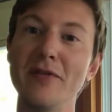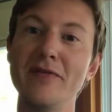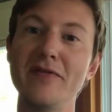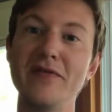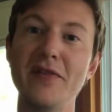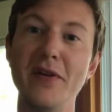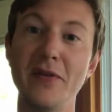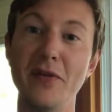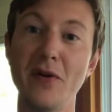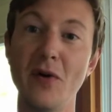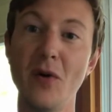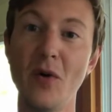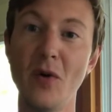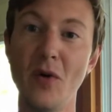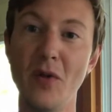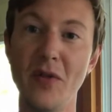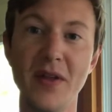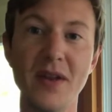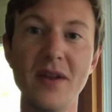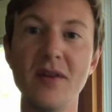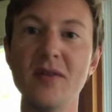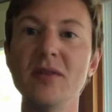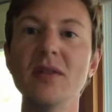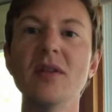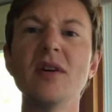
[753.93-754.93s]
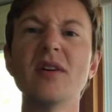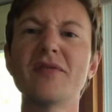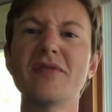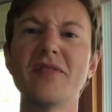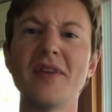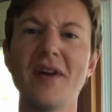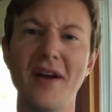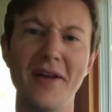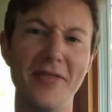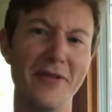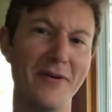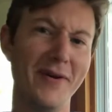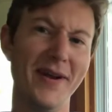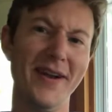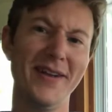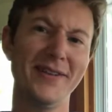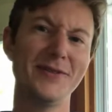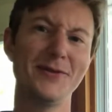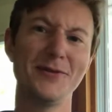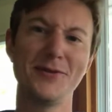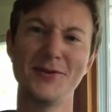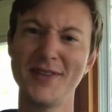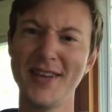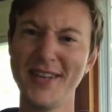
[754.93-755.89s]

fill the hole, they don't look for other answers.